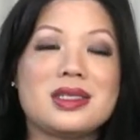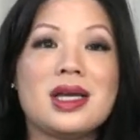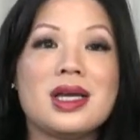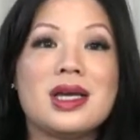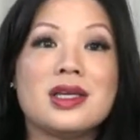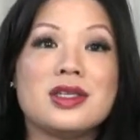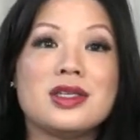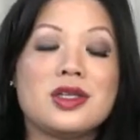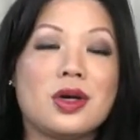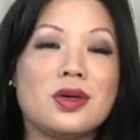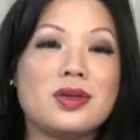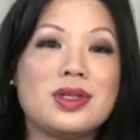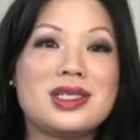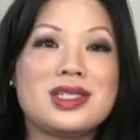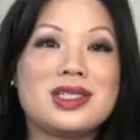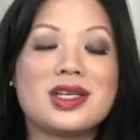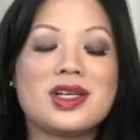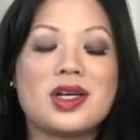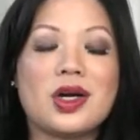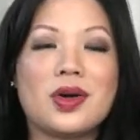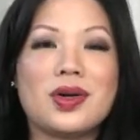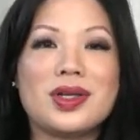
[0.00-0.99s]
Don't need to
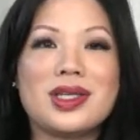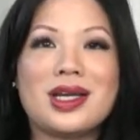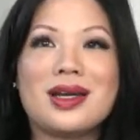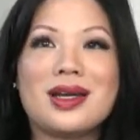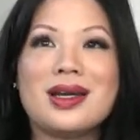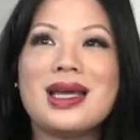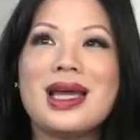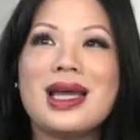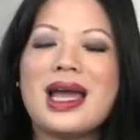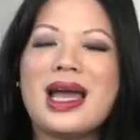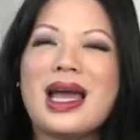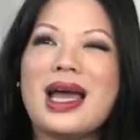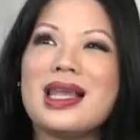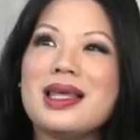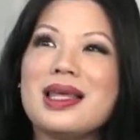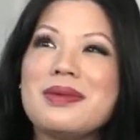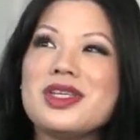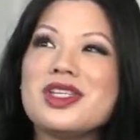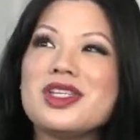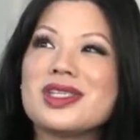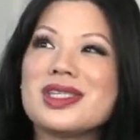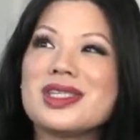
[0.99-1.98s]
go in there. And let
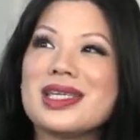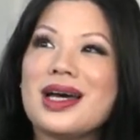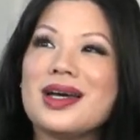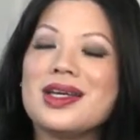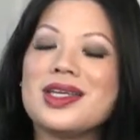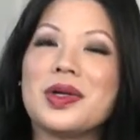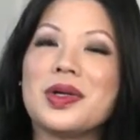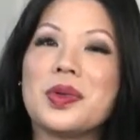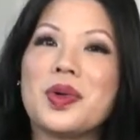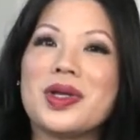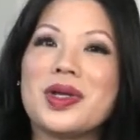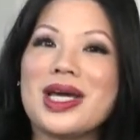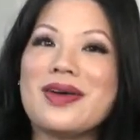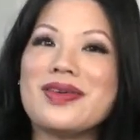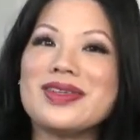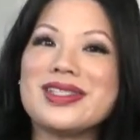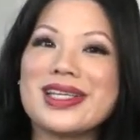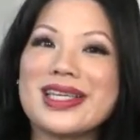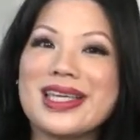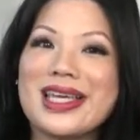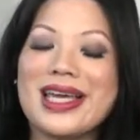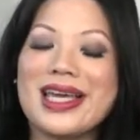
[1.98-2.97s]
me just tell you, when I was
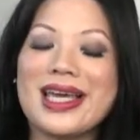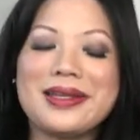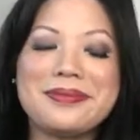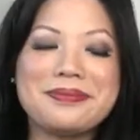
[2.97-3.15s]
a kid